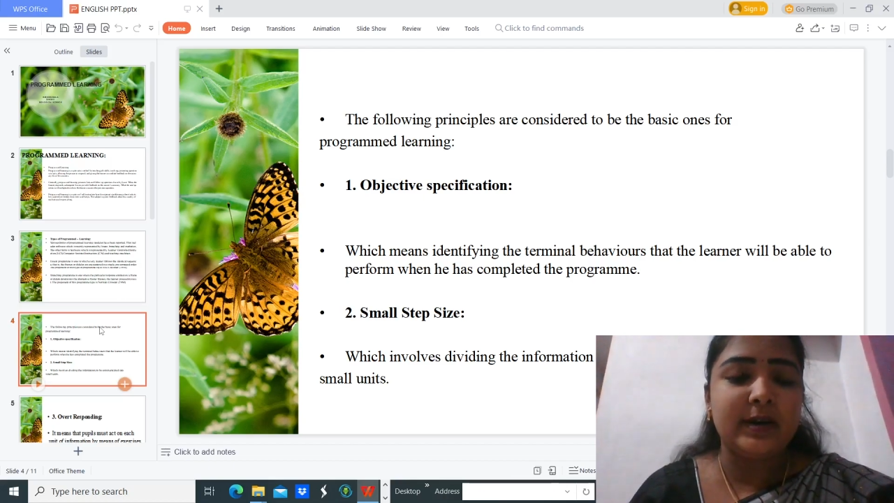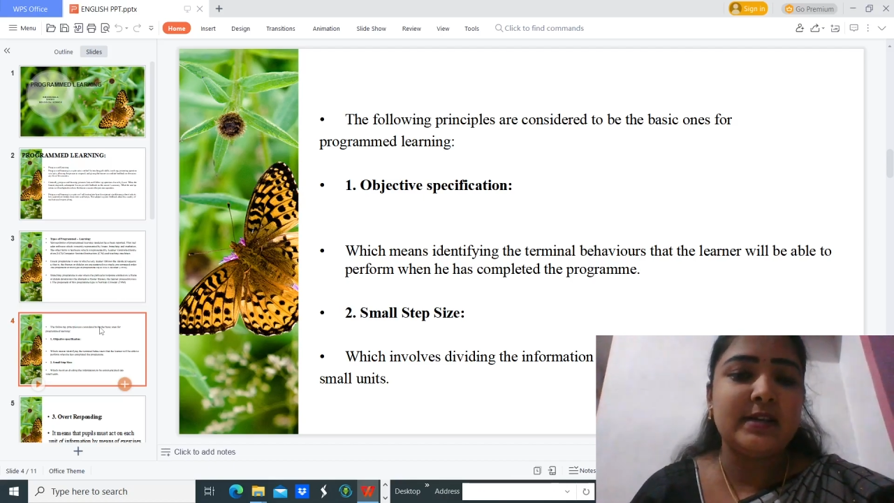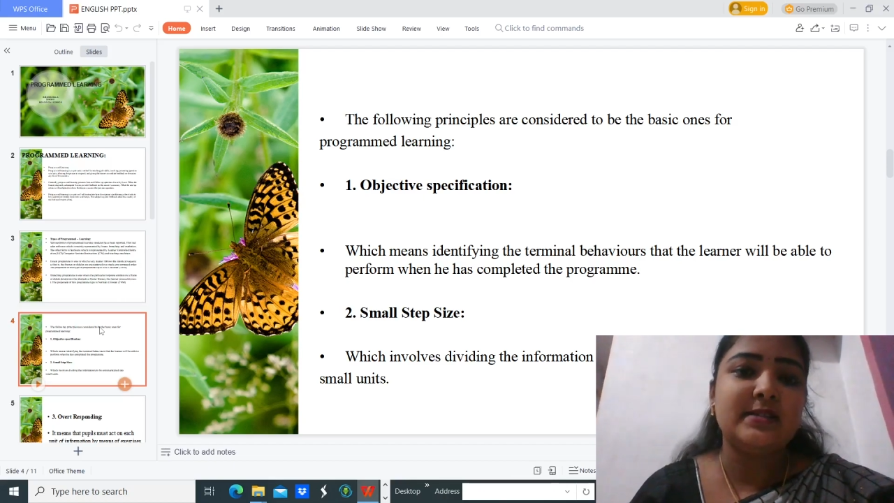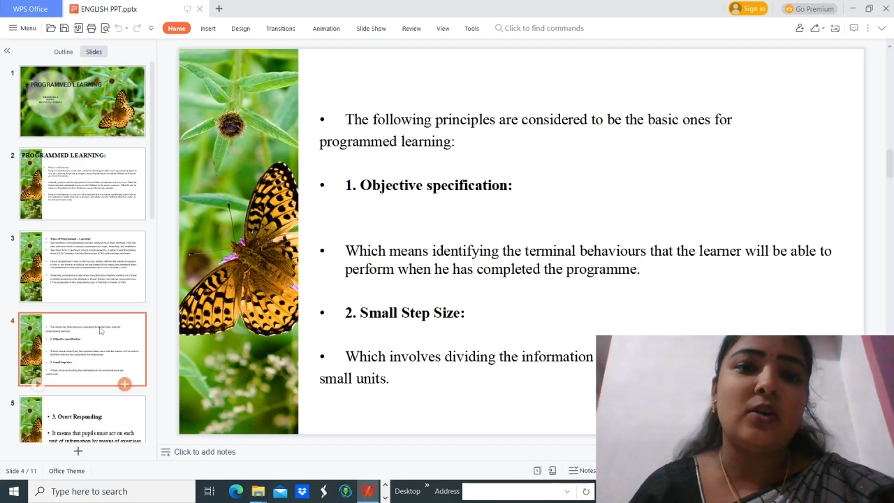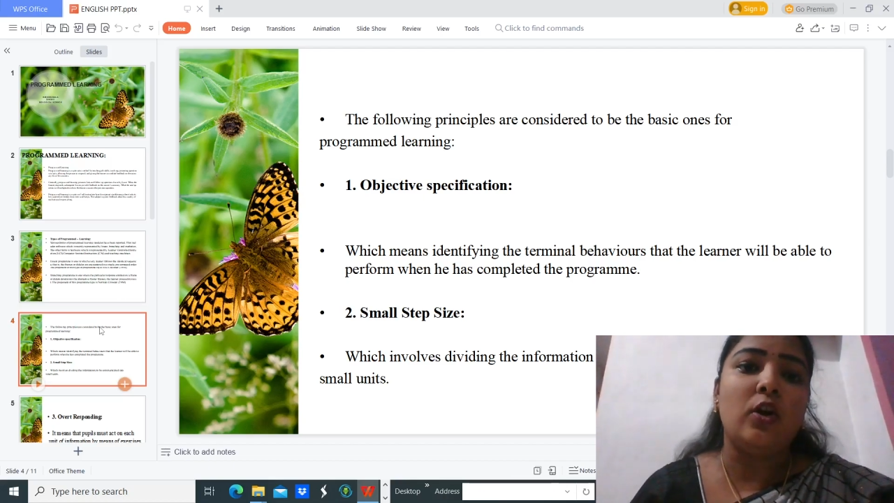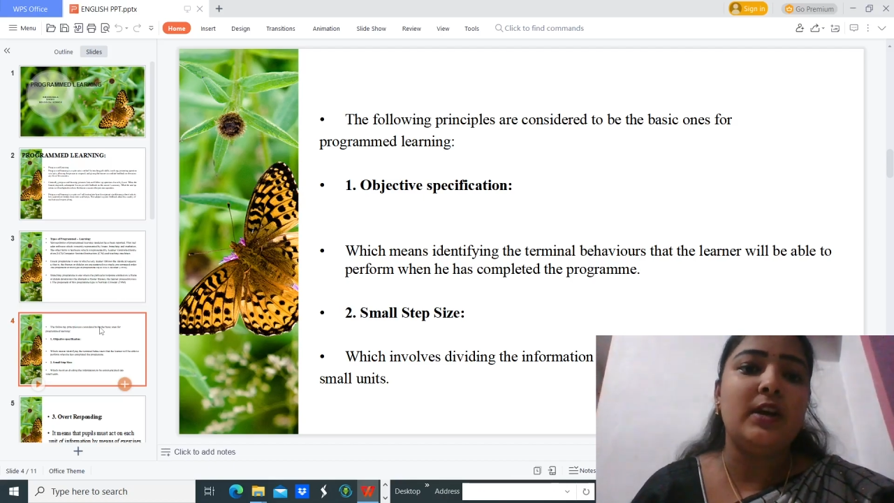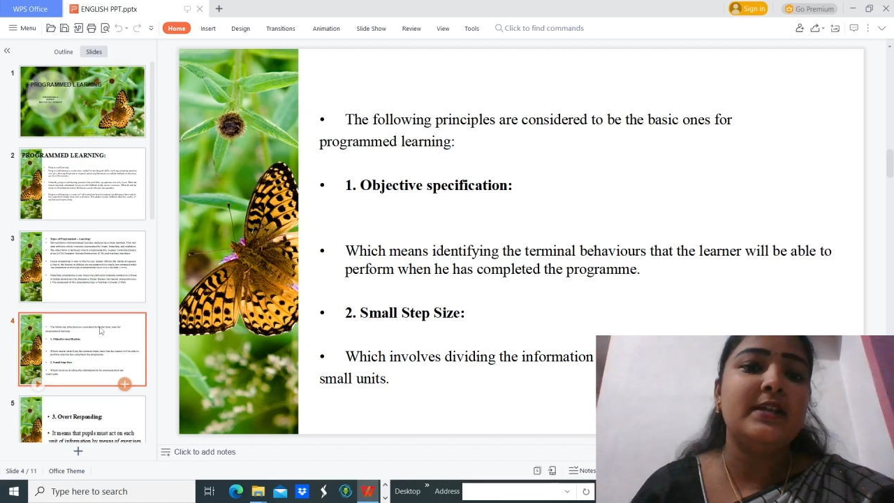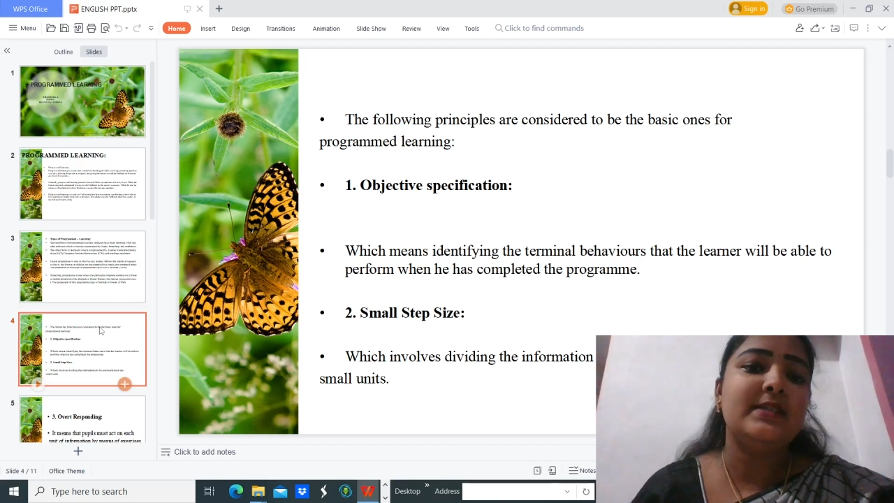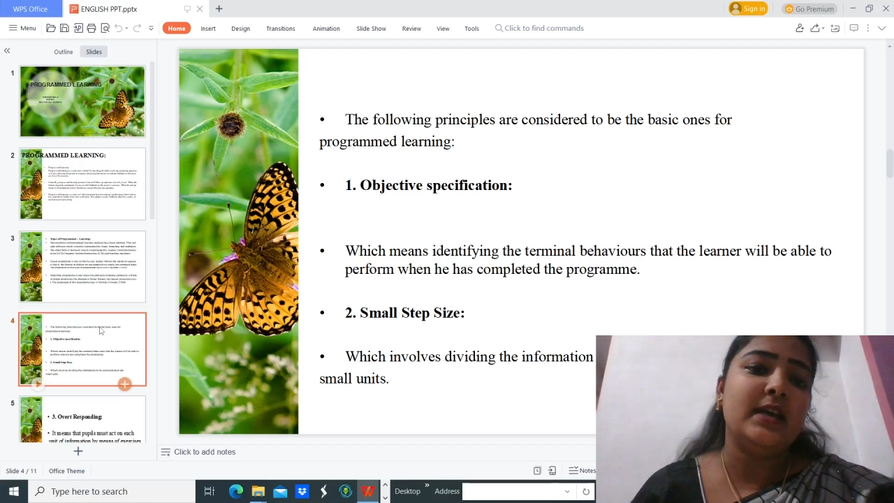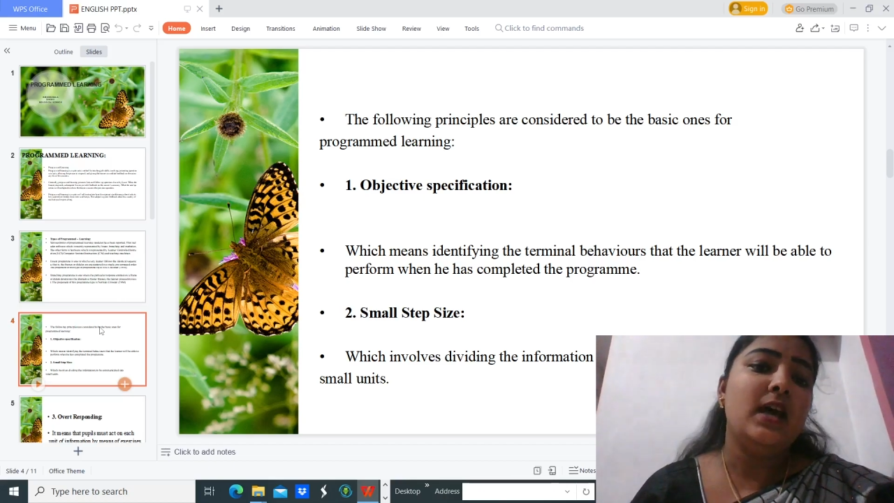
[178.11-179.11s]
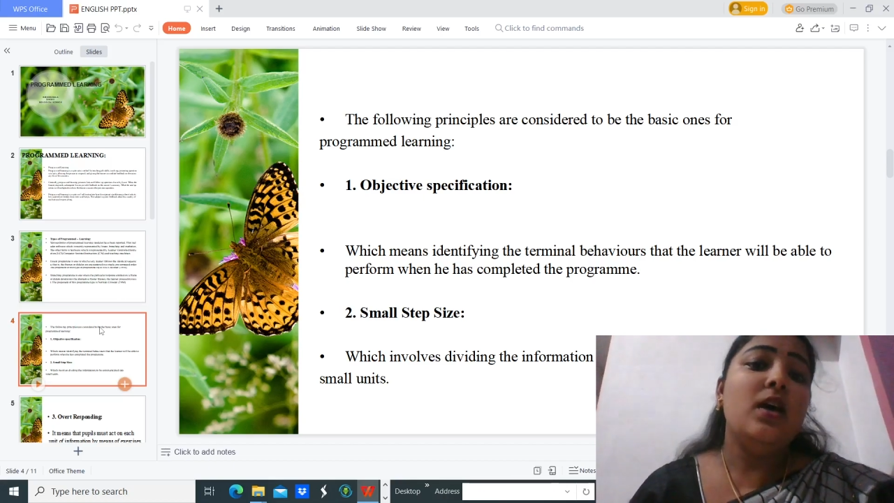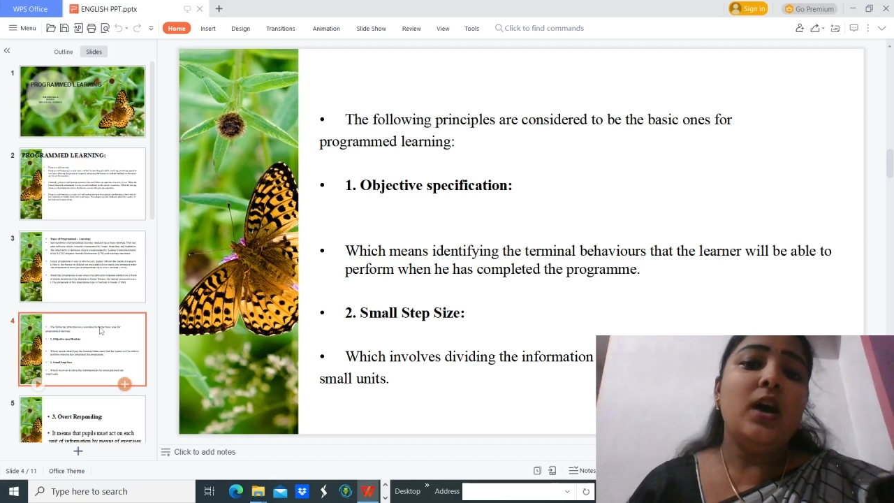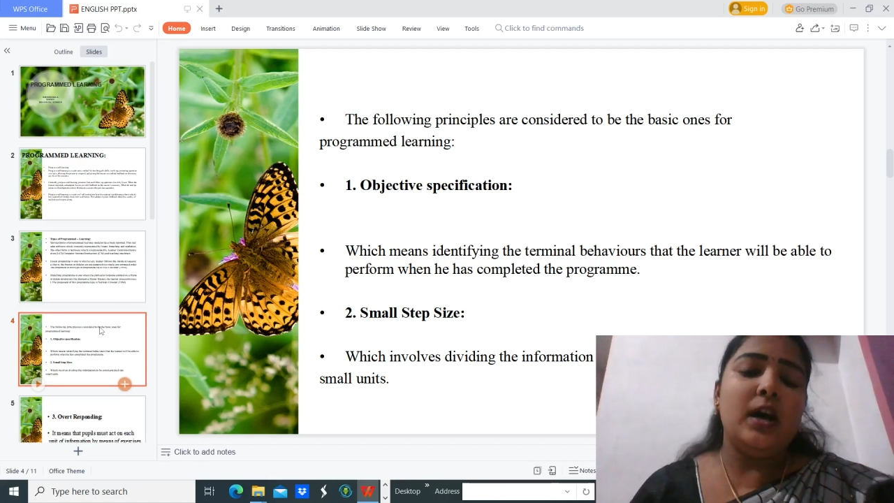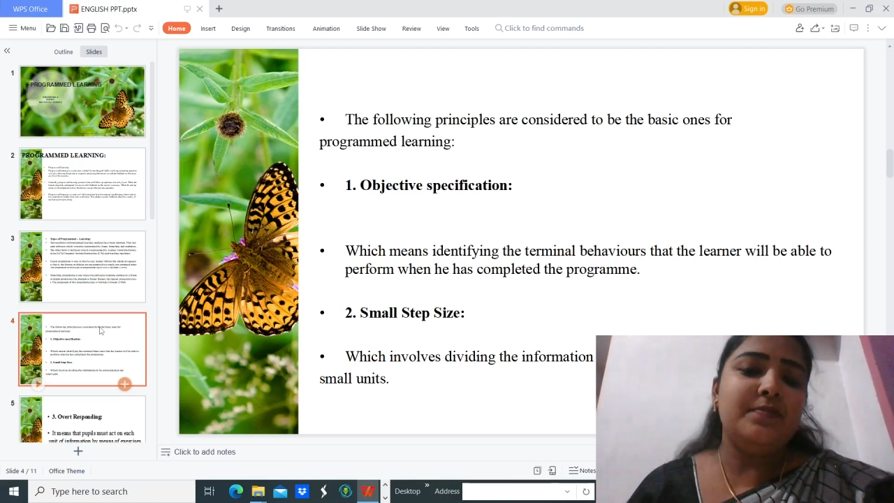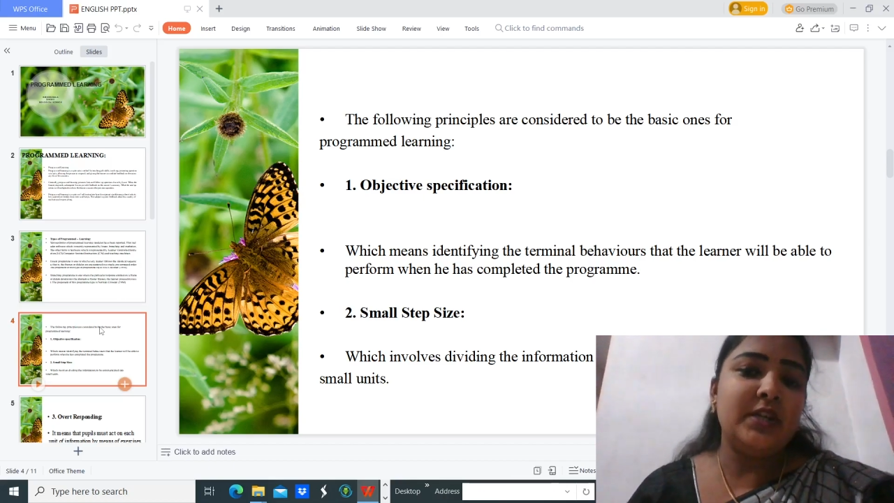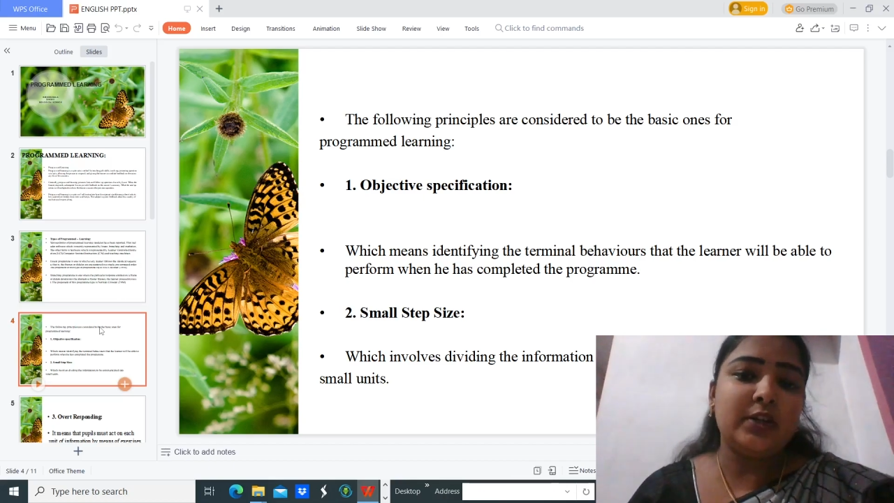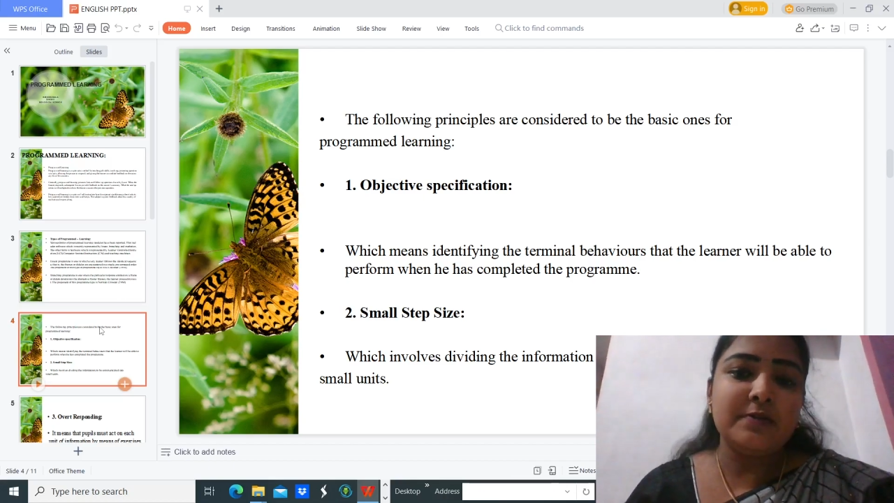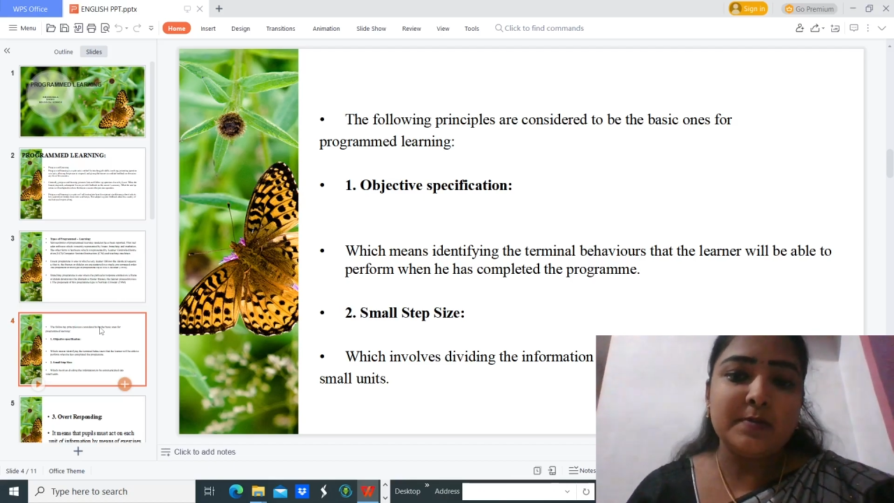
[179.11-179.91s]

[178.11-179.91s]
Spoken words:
It is called as the objective